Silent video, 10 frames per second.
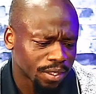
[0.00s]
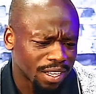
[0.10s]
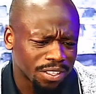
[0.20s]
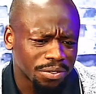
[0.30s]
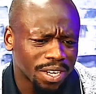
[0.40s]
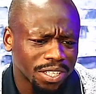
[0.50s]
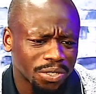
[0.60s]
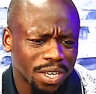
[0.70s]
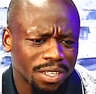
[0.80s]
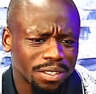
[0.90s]
And you're not
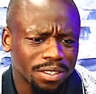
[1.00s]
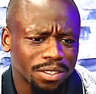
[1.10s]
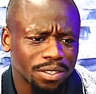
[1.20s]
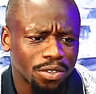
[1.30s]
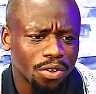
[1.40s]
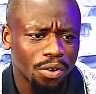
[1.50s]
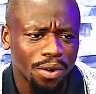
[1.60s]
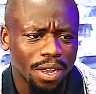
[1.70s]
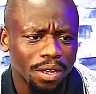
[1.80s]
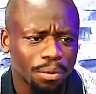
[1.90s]
trying to go
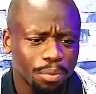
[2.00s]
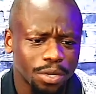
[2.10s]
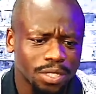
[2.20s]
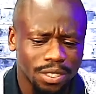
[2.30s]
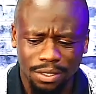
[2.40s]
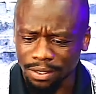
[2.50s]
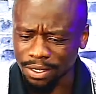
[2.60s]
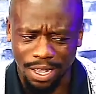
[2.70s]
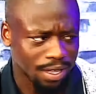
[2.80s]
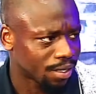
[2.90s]
around
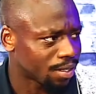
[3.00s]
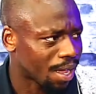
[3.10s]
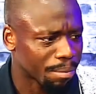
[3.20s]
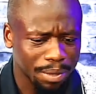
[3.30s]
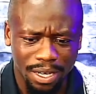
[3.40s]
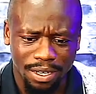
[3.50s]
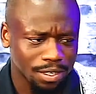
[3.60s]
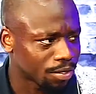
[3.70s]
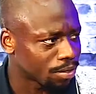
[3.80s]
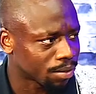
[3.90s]
preaching like I'm better
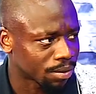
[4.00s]
than you.